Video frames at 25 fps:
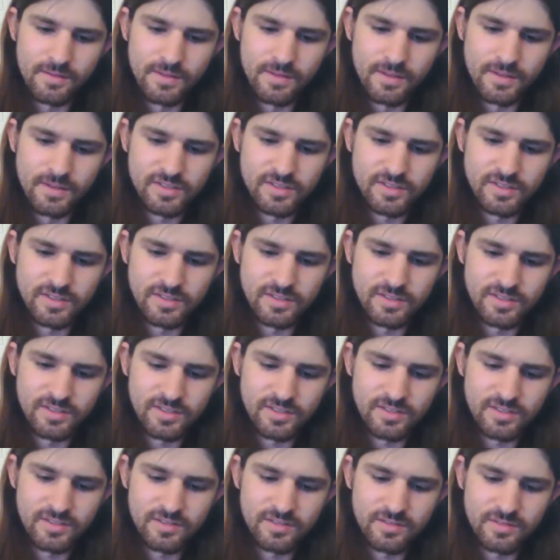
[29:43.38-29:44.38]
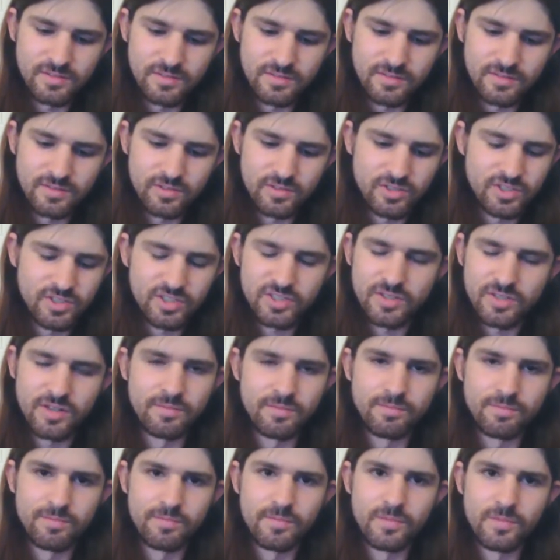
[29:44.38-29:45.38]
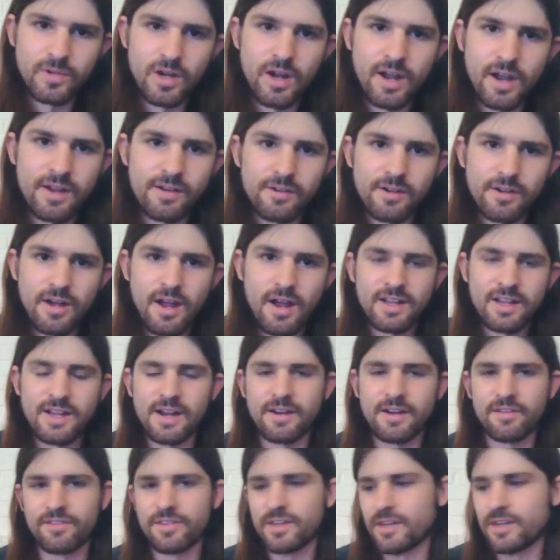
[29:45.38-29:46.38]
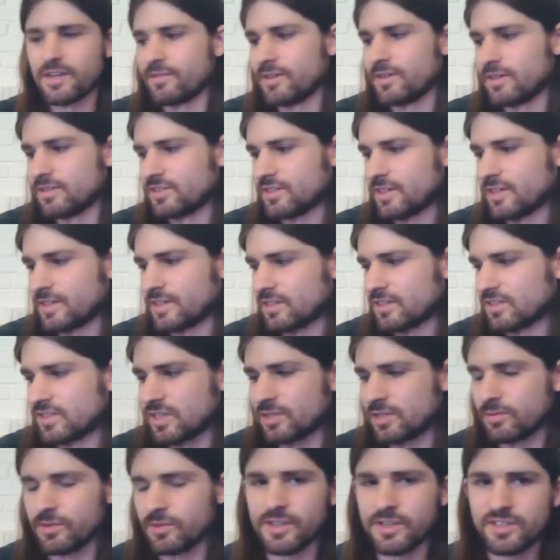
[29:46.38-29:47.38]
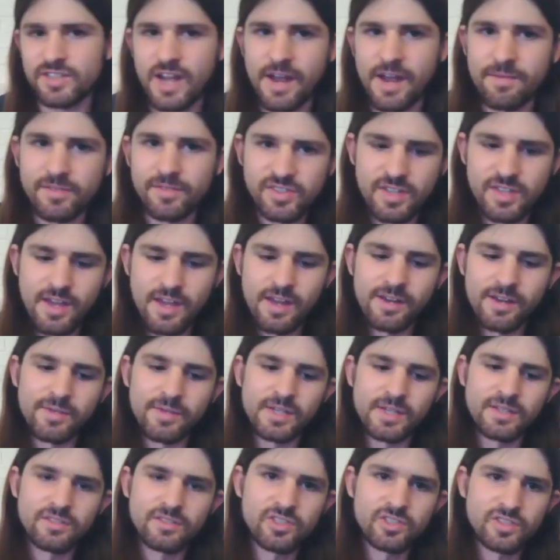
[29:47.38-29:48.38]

This is just I kind of think of it as like a sequel to Time is the Enemy.